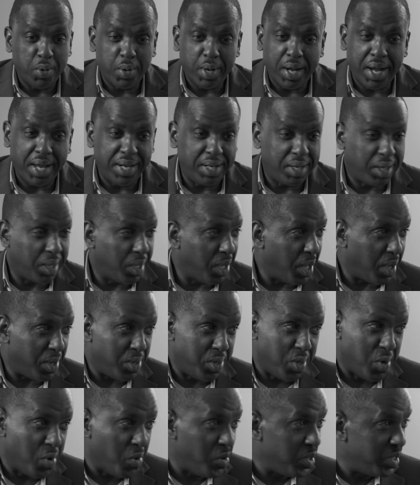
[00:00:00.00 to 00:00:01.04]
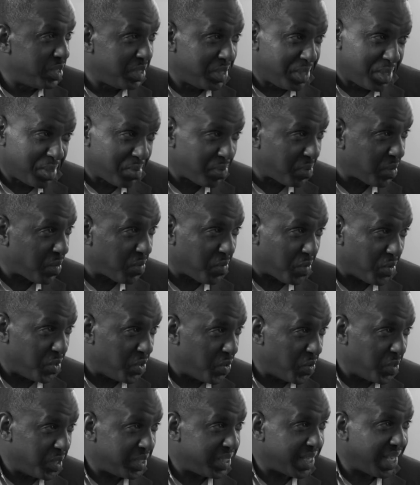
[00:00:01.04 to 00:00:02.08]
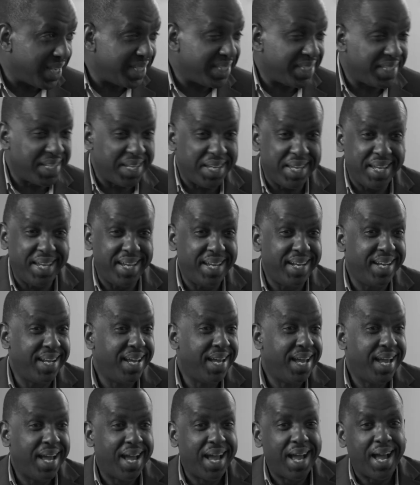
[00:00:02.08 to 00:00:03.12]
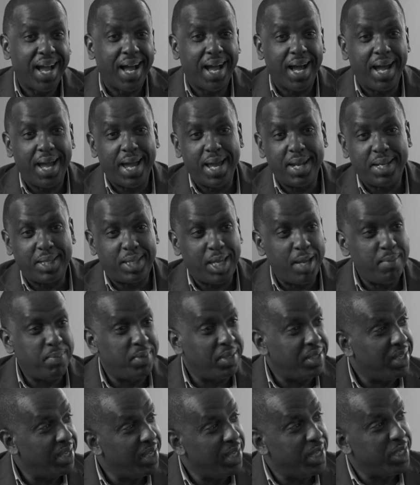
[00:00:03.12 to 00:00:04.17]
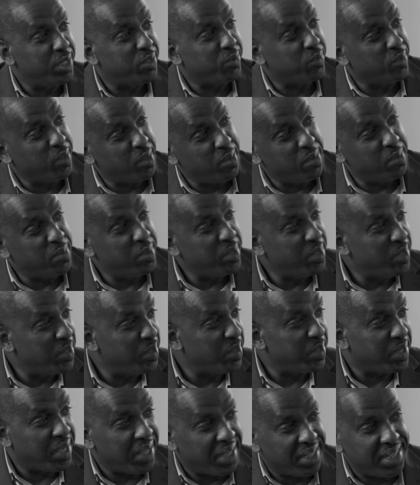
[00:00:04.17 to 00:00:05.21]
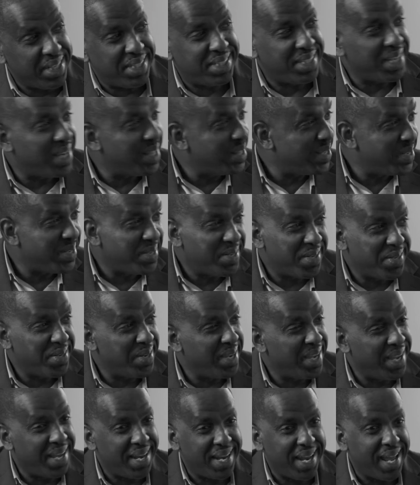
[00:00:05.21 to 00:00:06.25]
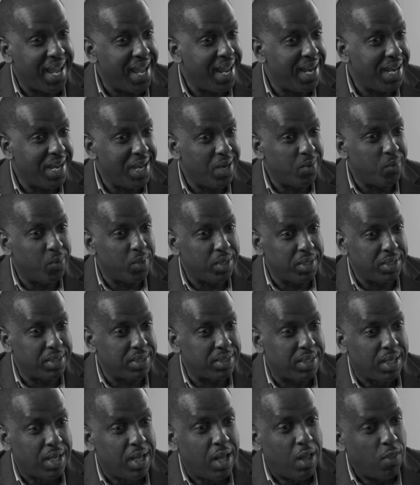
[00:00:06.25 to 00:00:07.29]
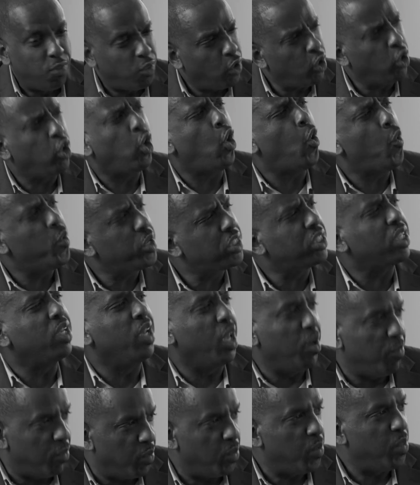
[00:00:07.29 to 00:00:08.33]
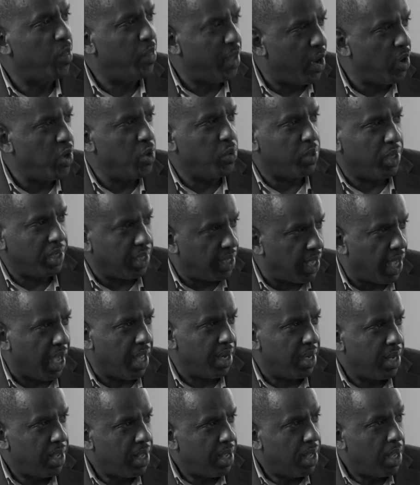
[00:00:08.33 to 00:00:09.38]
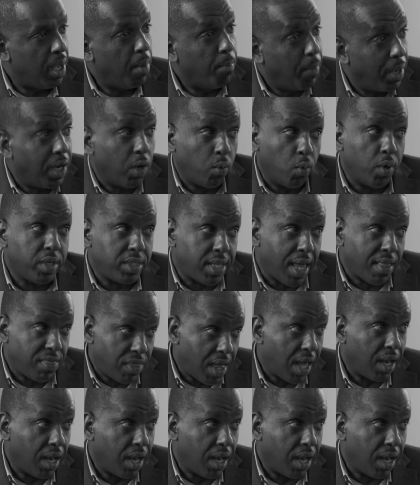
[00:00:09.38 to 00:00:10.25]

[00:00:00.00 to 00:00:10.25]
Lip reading: had to collect urines for urine testing. I had to keep the kids from, killing each other, and it was the lowest level there you could get. But it was at